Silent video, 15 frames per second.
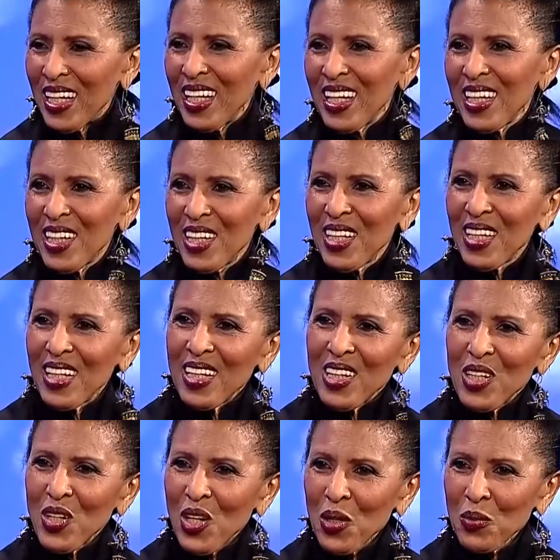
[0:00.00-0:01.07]
in
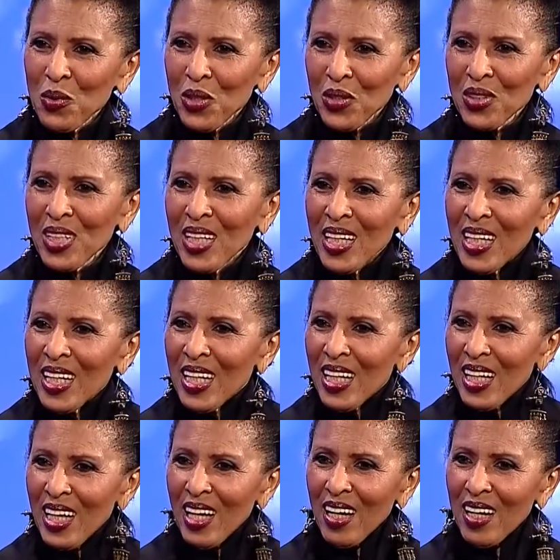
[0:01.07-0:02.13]
the art world.
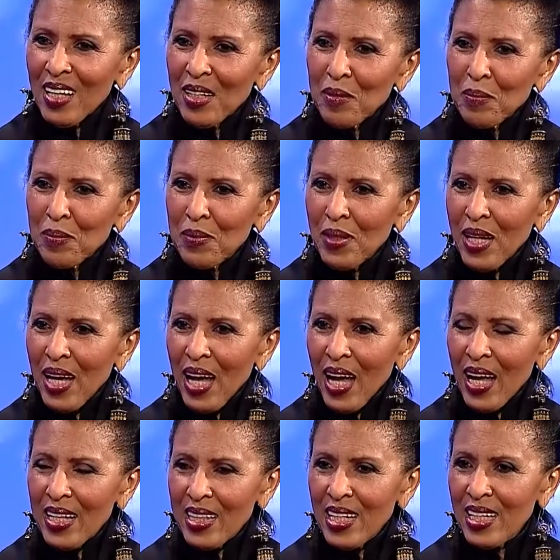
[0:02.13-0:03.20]
I
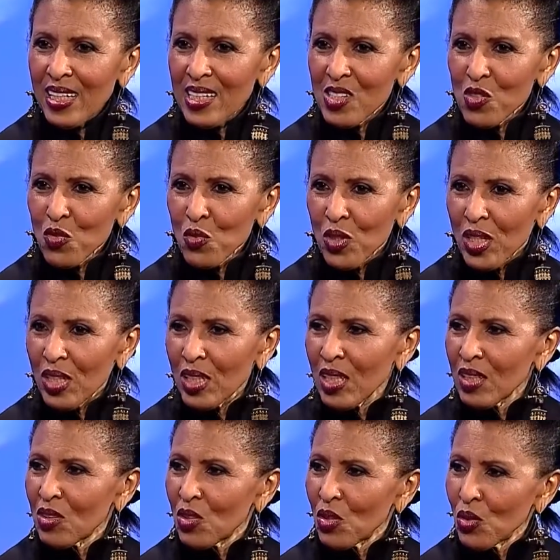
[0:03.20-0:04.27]
think it's really